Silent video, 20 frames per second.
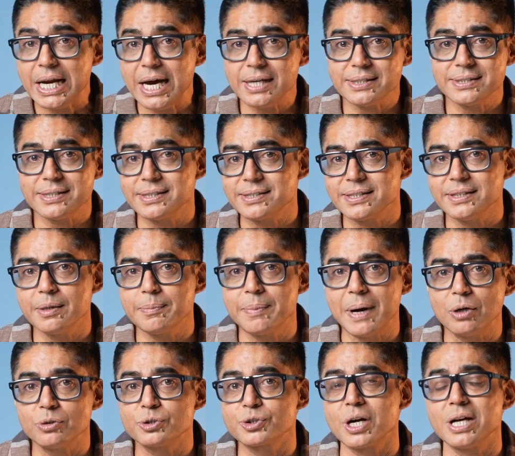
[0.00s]
glass isn't
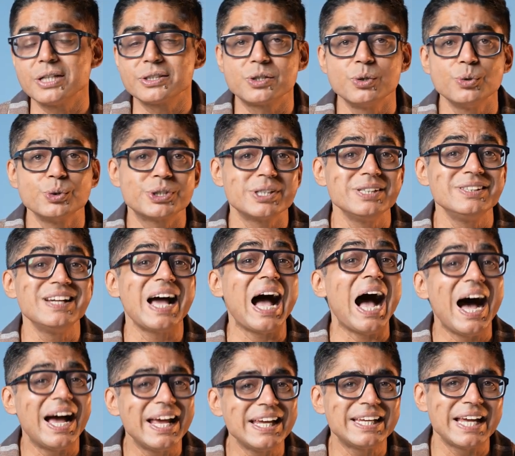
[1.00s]
about translucent
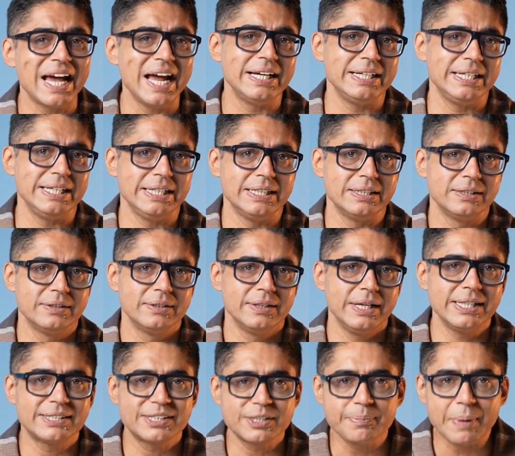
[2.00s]
eye candy.
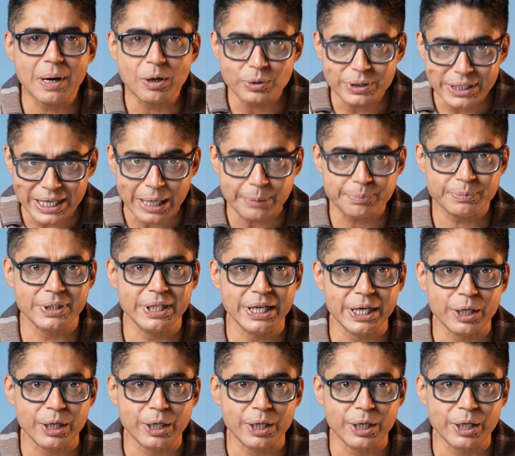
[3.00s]
It's about depth,